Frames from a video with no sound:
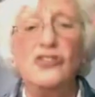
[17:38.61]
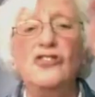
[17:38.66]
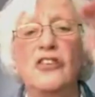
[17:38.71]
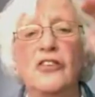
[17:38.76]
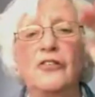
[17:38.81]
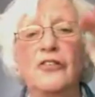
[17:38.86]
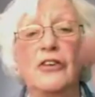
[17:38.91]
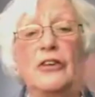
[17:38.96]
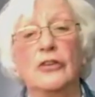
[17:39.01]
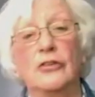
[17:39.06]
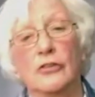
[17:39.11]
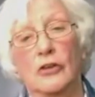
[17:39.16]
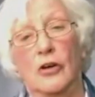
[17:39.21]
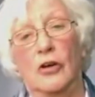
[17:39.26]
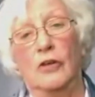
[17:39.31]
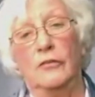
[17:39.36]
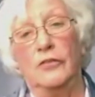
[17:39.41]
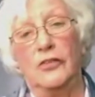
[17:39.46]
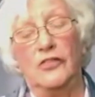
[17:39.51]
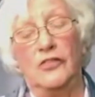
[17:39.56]
difficult
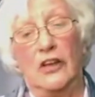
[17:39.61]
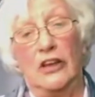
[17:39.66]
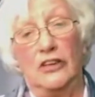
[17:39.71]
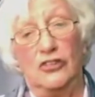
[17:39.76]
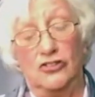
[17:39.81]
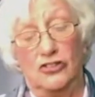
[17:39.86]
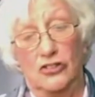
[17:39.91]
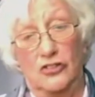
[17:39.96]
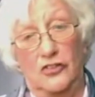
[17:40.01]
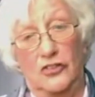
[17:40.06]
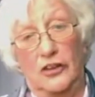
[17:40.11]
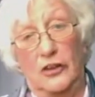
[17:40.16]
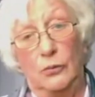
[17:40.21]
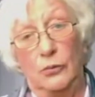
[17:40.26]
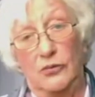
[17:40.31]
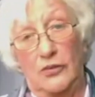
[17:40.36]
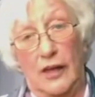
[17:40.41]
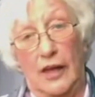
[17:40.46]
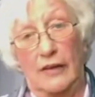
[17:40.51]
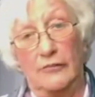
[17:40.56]
conversations he
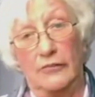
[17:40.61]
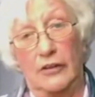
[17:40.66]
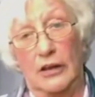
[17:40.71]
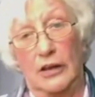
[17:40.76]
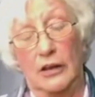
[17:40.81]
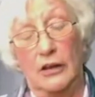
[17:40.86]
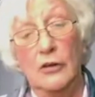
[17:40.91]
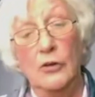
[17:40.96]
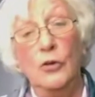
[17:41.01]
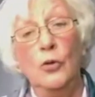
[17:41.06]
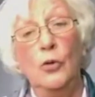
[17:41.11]
was having